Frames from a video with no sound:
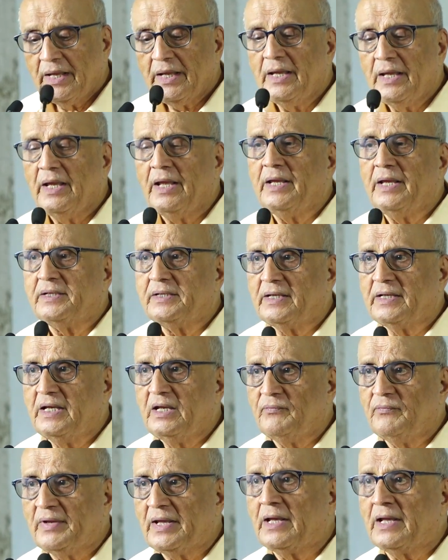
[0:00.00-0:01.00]
is
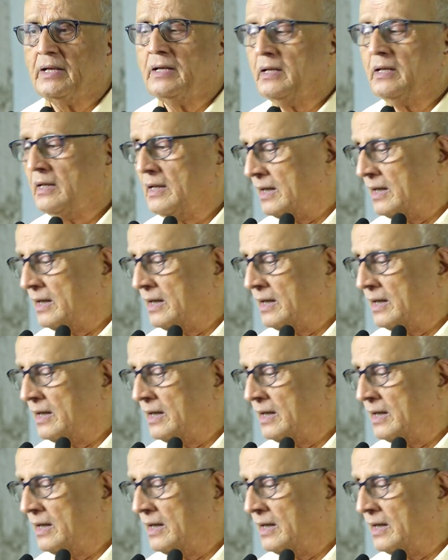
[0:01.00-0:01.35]
giving